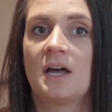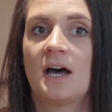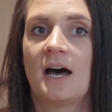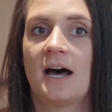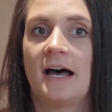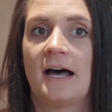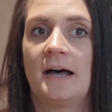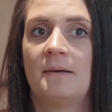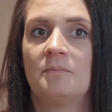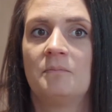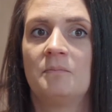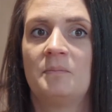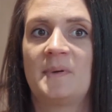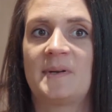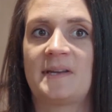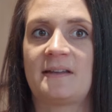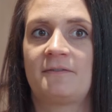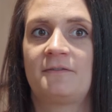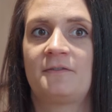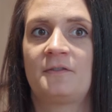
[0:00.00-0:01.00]
But
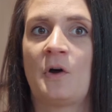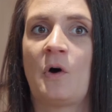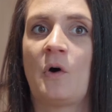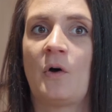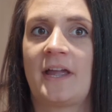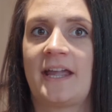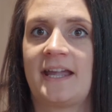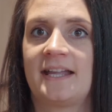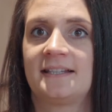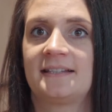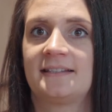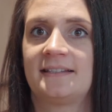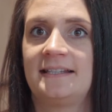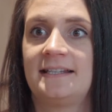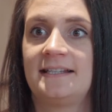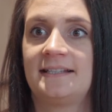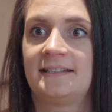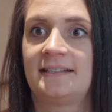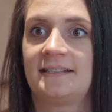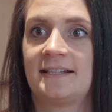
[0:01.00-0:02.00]
if not, it's
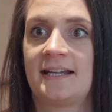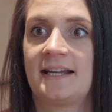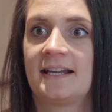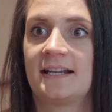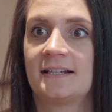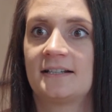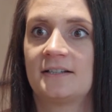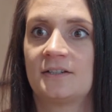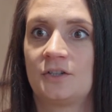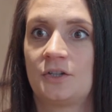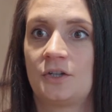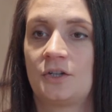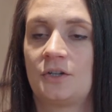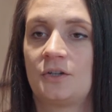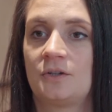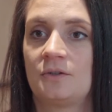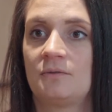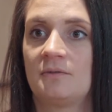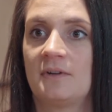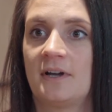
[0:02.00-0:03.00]
listening
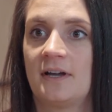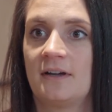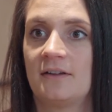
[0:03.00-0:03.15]
to